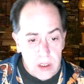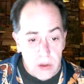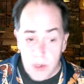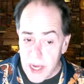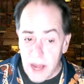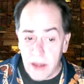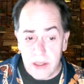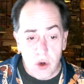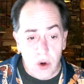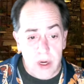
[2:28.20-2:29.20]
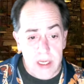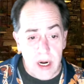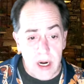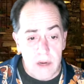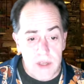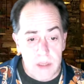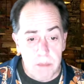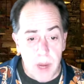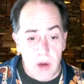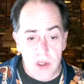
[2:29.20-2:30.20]
The retaliatory tariffs
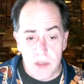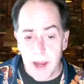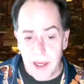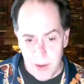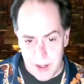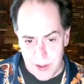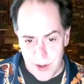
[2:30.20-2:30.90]
imposed by U.S.